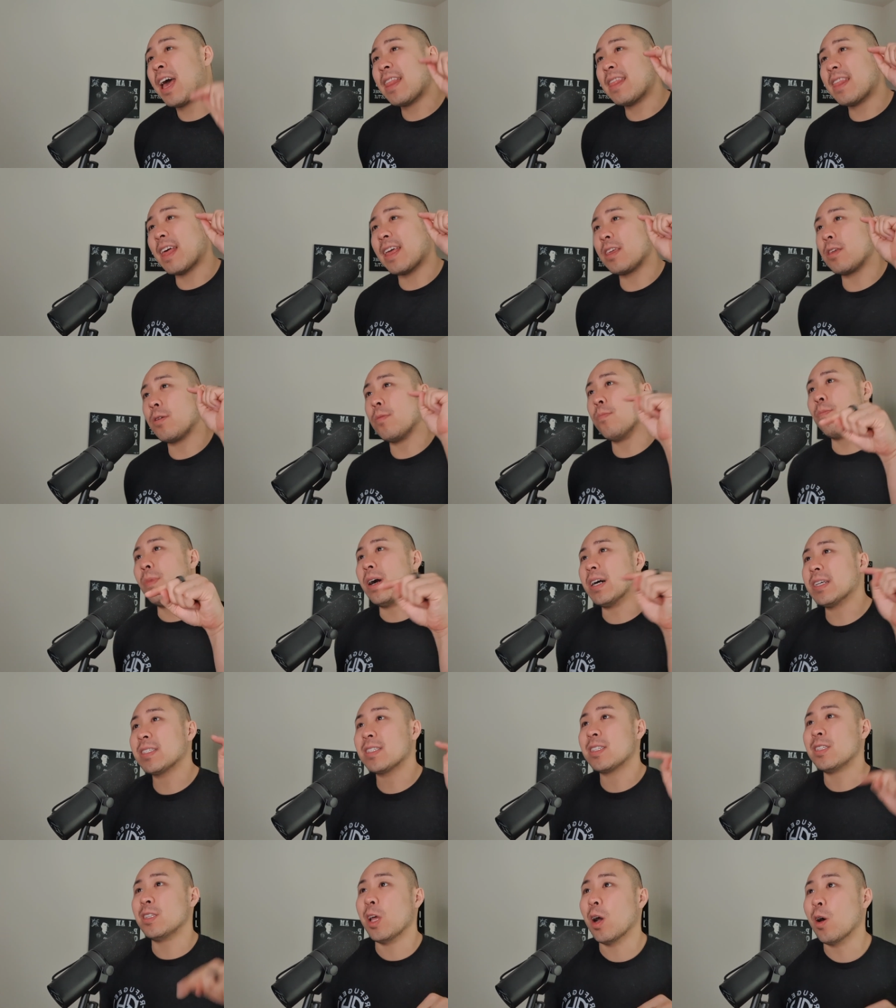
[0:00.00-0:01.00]
that you
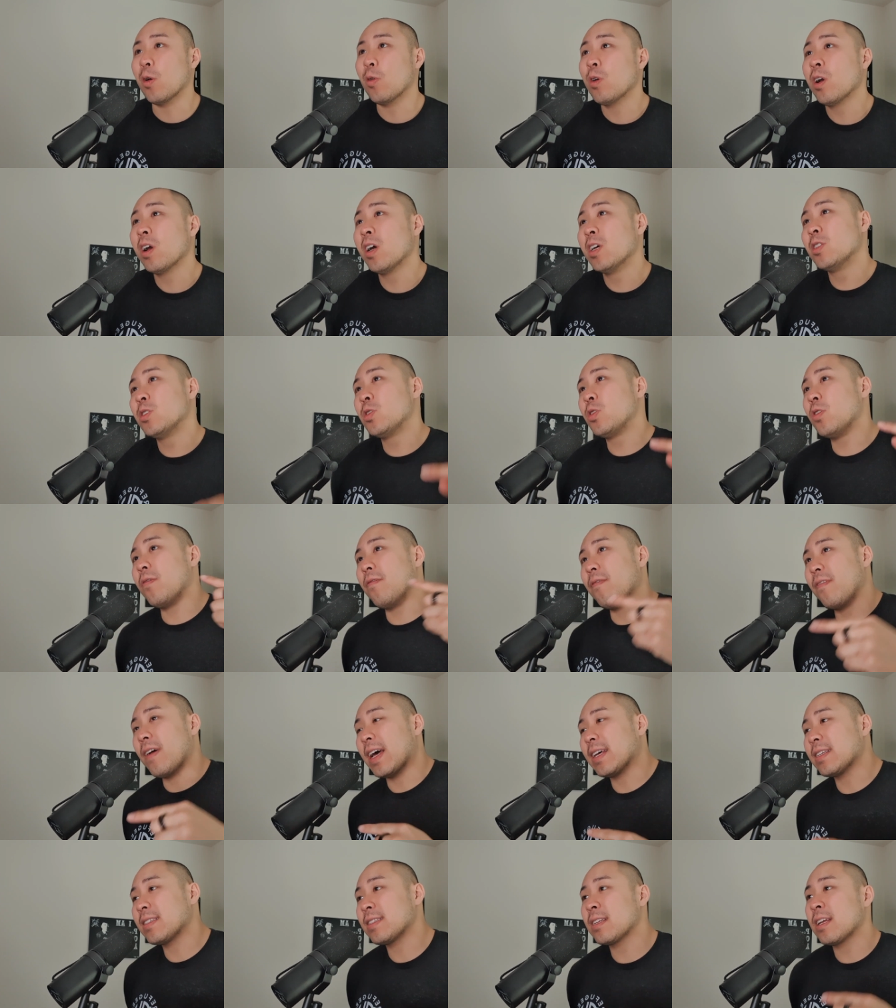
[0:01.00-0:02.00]
must know to
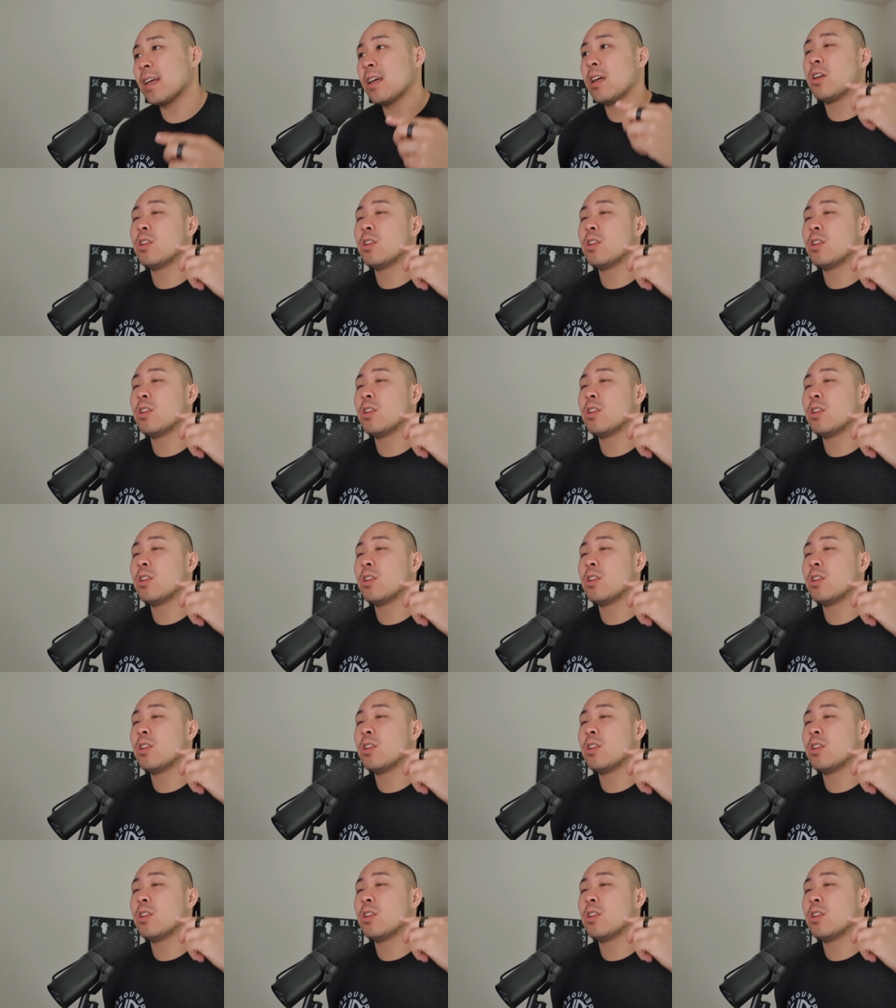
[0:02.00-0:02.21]
invest